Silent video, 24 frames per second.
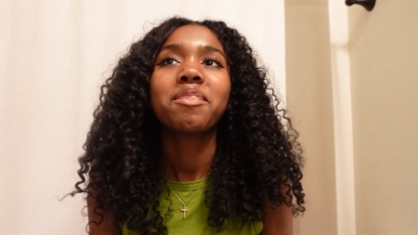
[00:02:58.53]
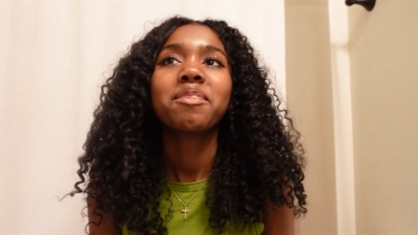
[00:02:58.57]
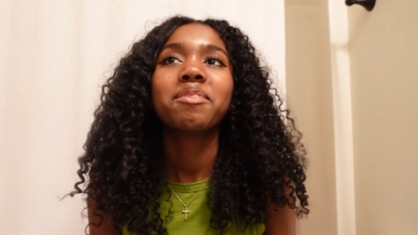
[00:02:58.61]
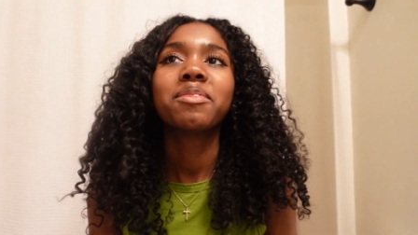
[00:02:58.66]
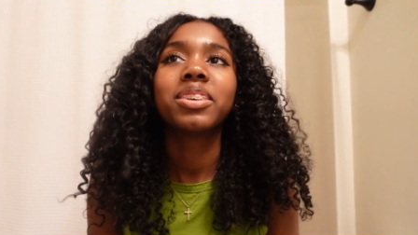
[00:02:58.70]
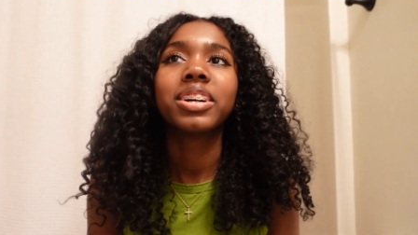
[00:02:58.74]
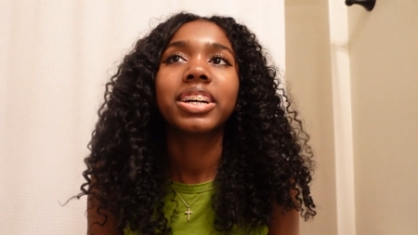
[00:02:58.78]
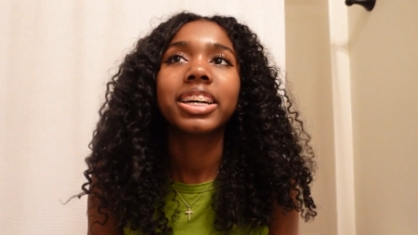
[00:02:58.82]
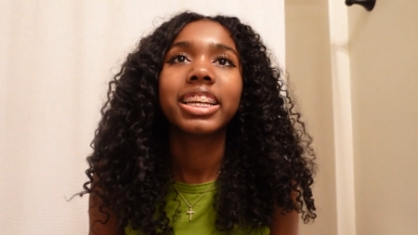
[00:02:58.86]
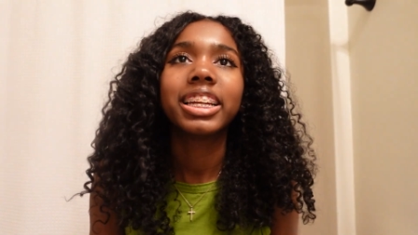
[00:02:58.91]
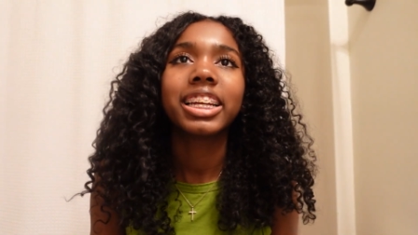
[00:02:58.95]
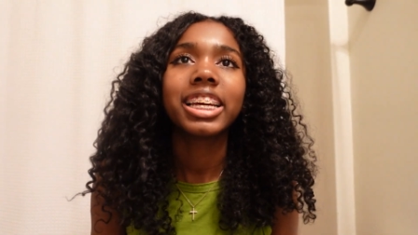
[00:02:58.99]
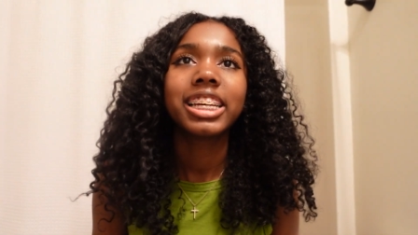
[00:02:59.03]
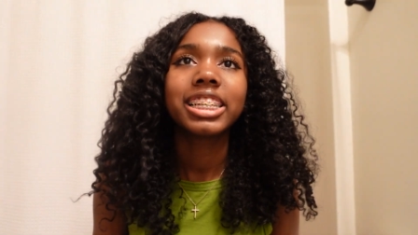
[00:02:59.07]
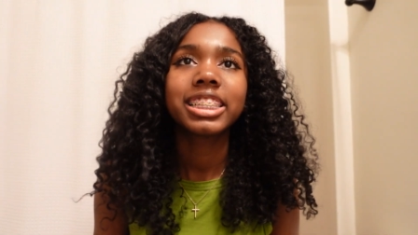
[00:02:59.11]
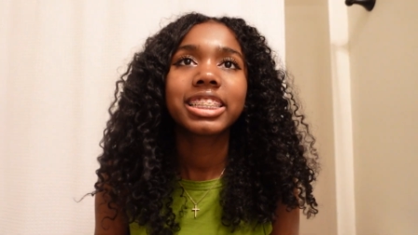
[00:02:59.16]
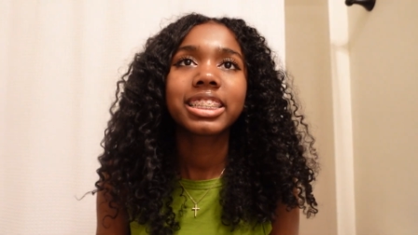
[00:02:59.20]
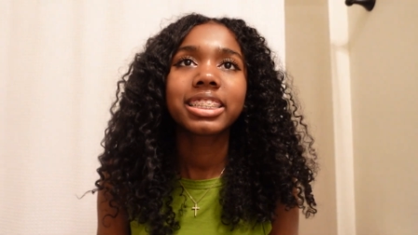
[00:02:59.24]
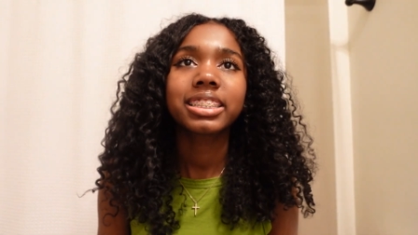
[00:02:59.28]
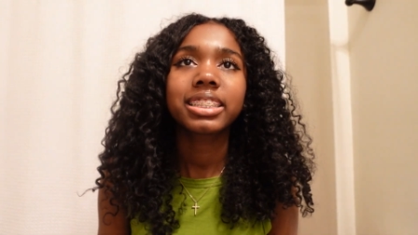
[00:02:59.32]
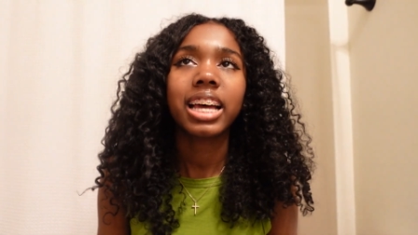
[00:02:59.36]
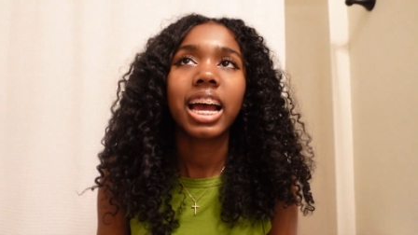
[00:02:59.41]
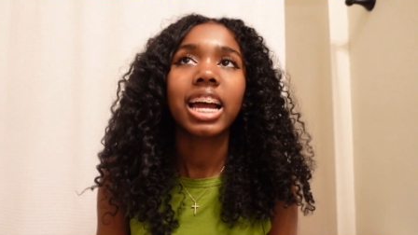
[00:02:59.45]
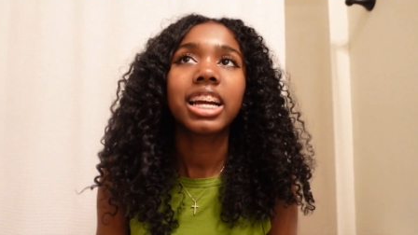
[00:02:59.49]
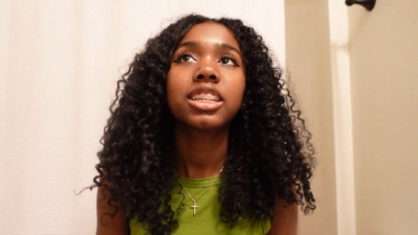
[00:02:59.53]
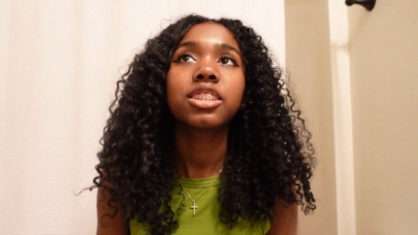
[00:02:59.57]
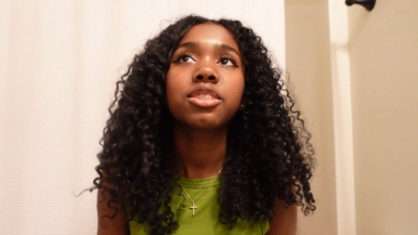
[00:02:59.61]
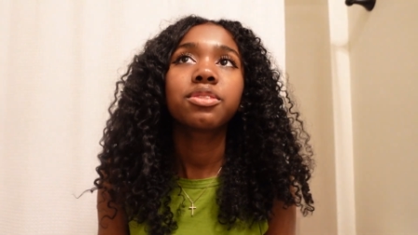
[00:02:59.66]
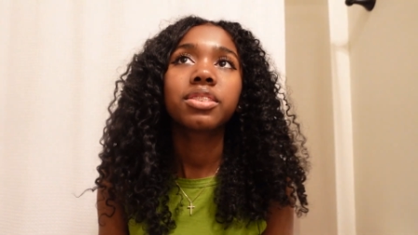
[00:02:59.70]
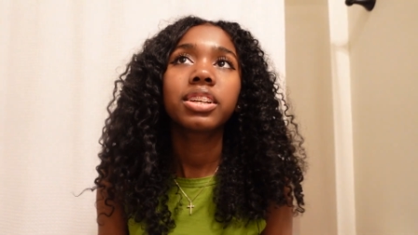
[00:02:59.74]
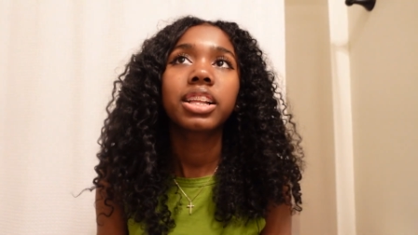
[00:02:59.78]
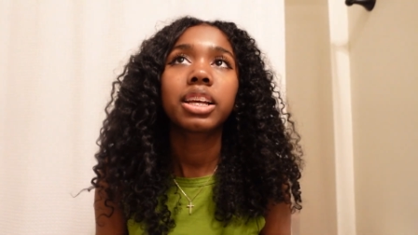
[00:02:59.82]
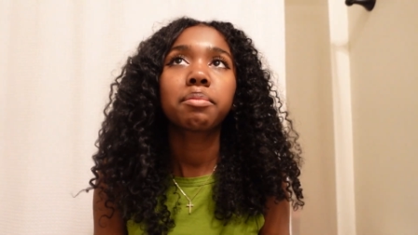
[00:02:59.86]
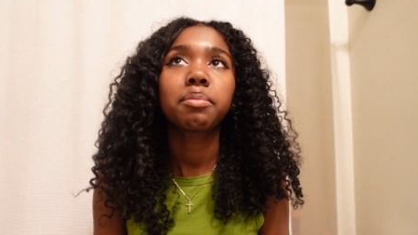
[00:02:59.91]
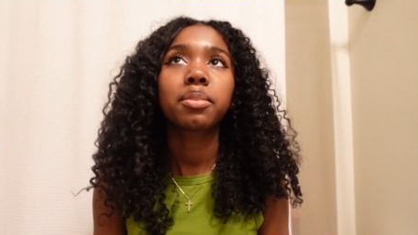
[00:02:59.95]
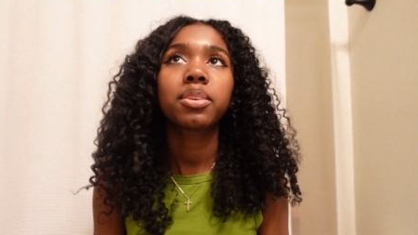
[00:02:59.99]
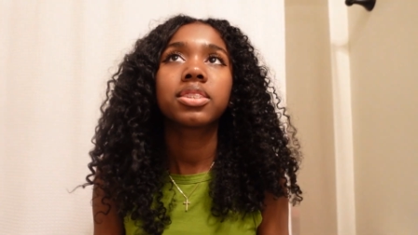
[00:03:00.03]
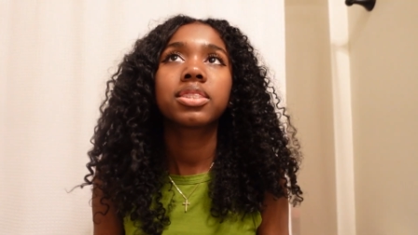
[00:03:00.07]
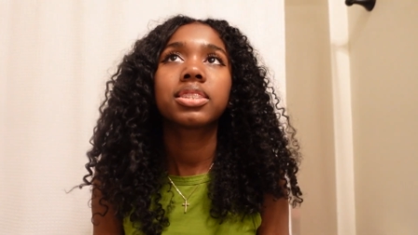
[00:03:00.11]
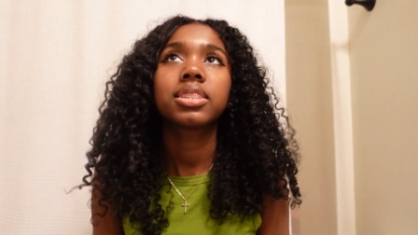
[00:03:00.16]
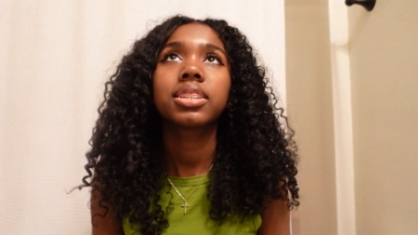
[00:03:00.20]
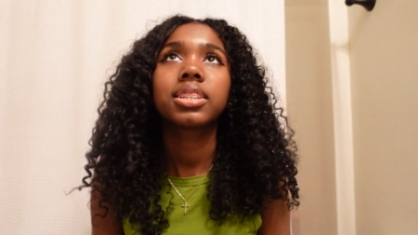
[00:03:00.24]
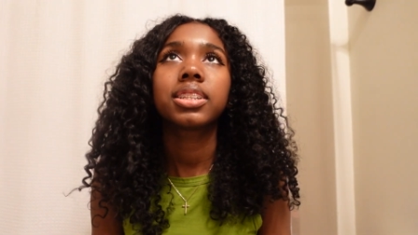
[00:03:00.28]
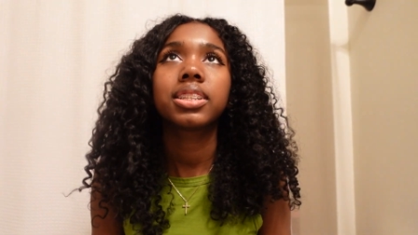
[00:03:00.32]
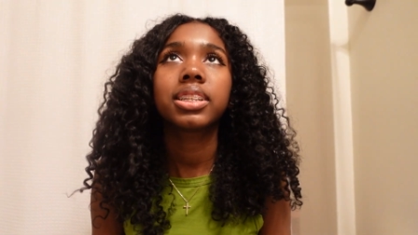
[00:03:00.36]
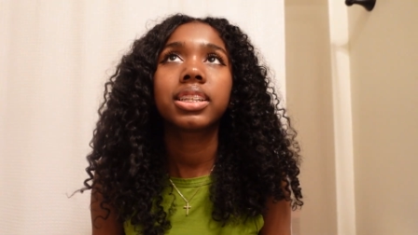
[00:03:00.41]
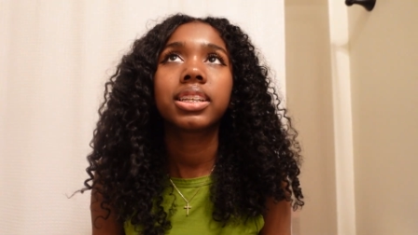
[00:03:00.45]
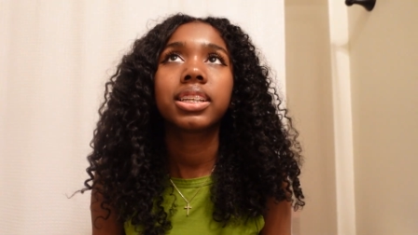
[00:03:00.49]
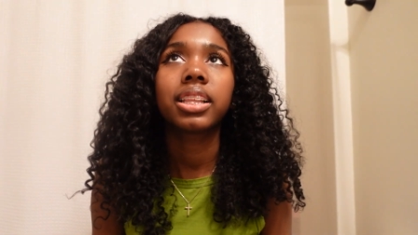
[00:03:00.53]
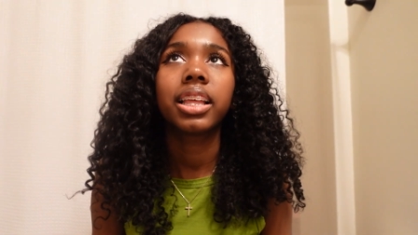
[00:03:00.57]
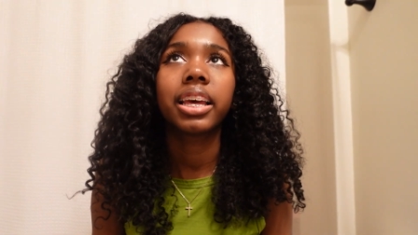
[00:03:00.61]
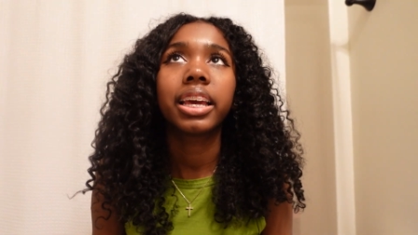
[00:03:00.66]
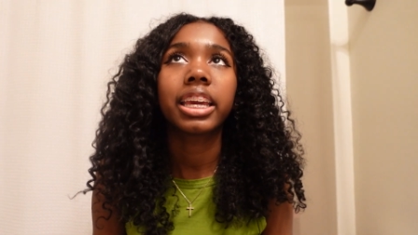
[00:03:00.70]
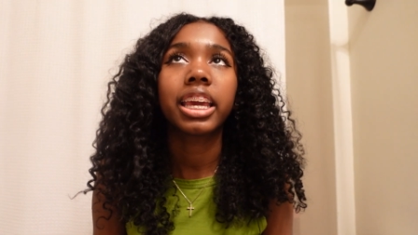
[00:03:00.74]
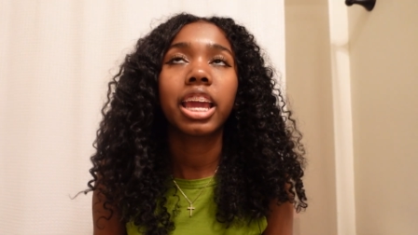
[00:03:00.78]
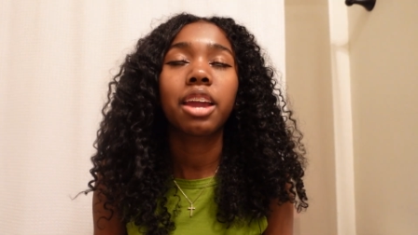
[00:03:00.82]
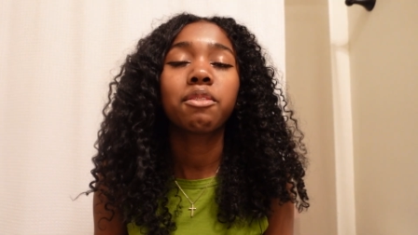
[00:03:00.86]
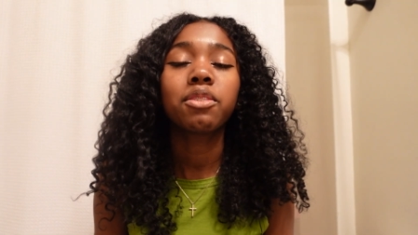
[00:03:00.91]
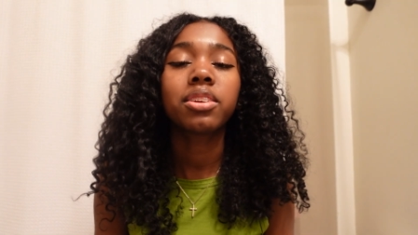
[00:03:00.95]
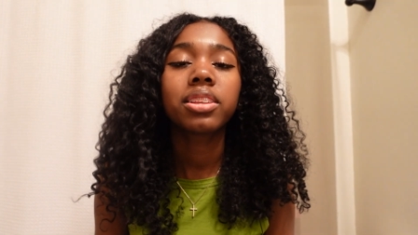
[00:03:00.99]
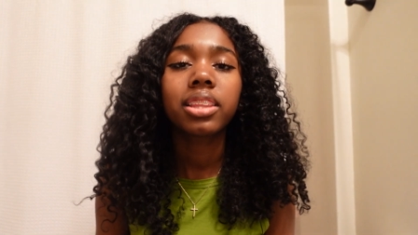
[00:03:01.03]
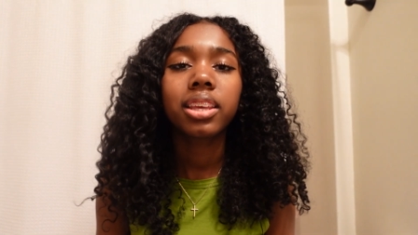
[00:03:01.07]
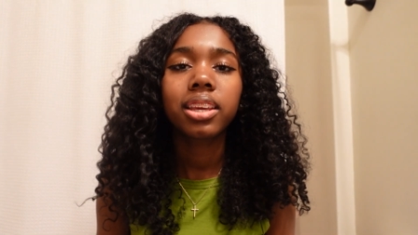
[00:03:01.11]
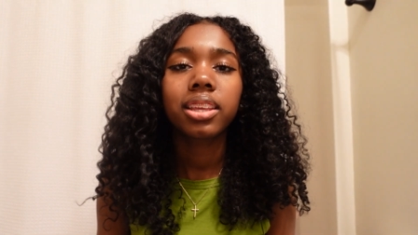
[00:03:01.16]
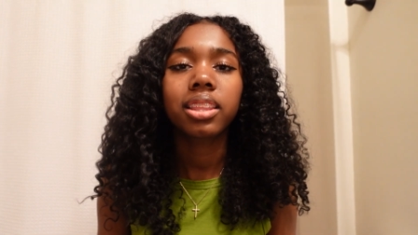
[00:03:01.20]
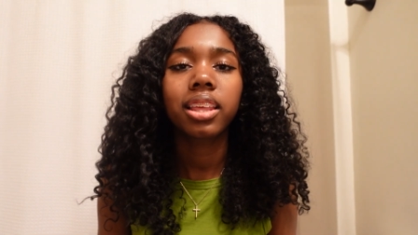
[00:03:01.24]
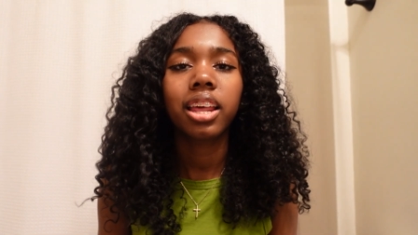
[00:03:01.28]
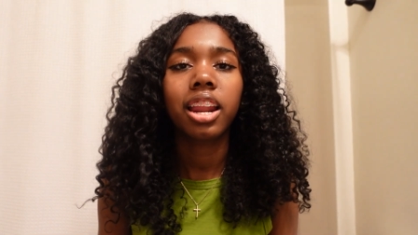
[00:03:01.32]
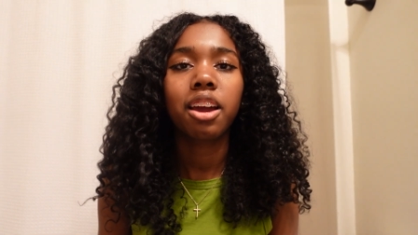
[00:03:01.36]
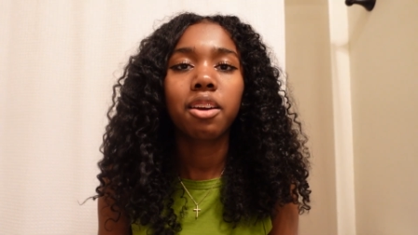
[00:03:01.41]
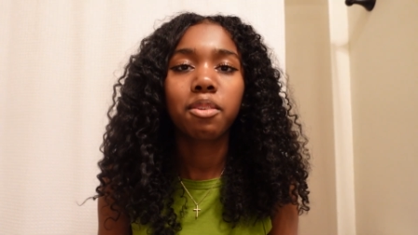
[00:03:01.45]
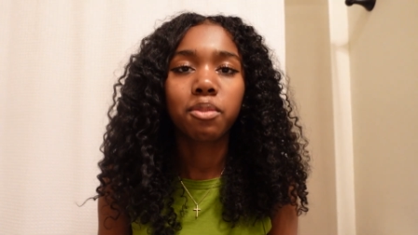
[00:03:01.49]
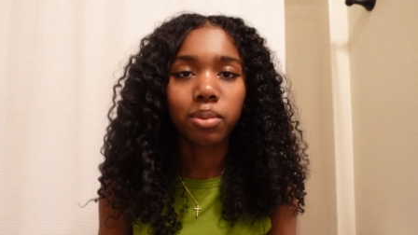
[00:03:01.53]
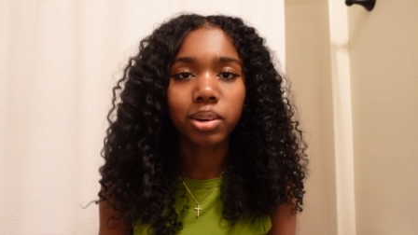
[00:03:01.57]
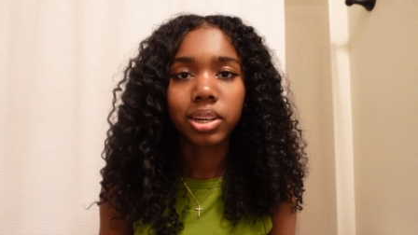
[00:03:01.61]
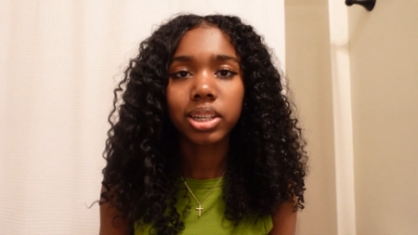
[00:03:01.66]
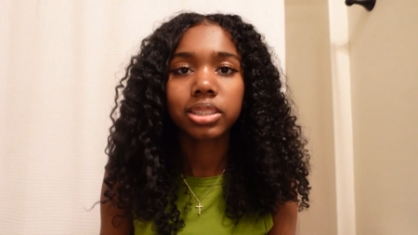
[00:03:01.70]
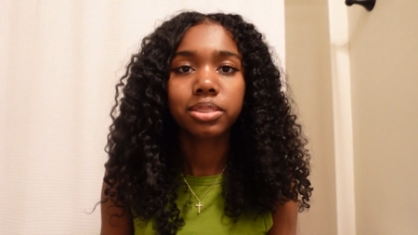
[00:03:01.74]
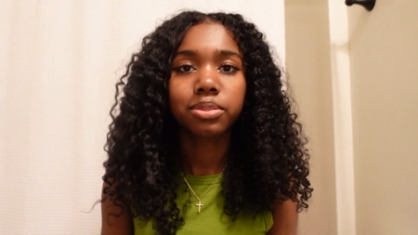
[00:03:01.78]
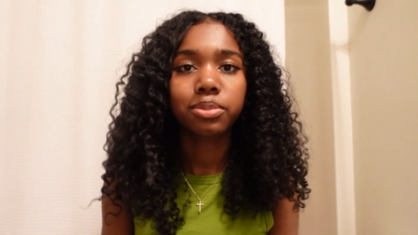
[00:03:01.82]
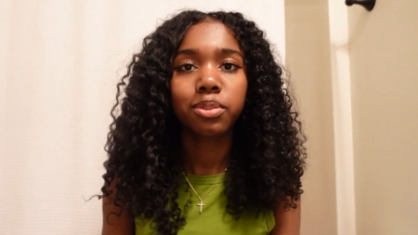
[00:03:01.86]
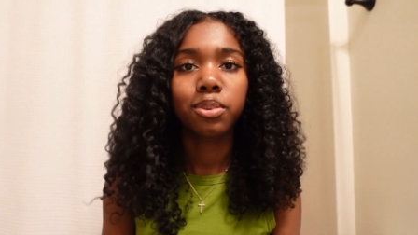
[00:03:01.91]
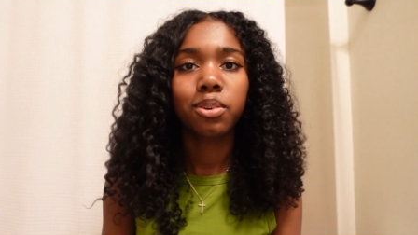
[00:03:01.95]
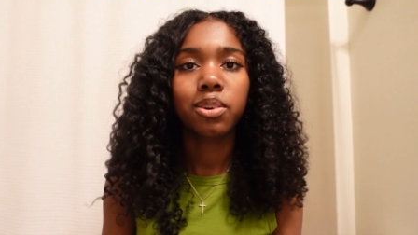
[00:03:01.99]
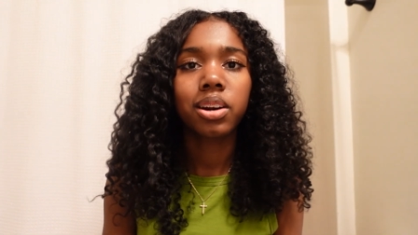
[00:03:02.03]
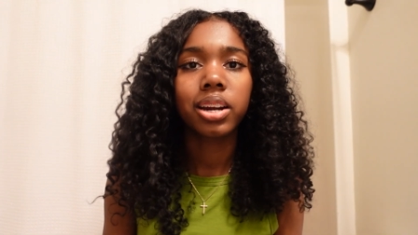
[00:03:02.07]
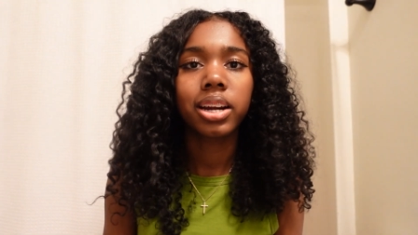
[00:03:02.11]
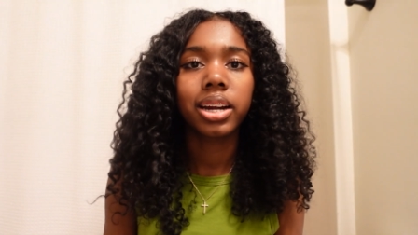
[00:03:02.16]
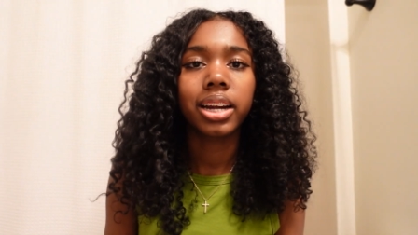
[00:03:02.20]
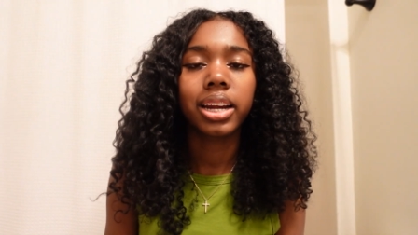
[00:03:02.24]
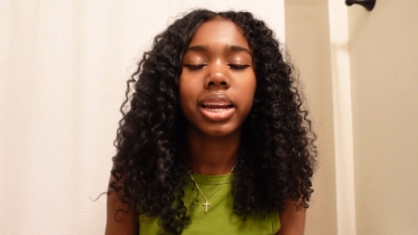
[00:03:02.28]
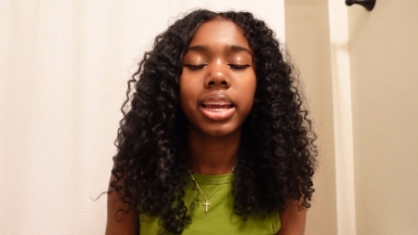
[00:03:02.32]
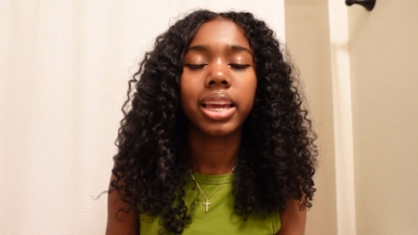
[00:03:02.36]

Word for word: But it's just I just feel like personally, like everything that I worked for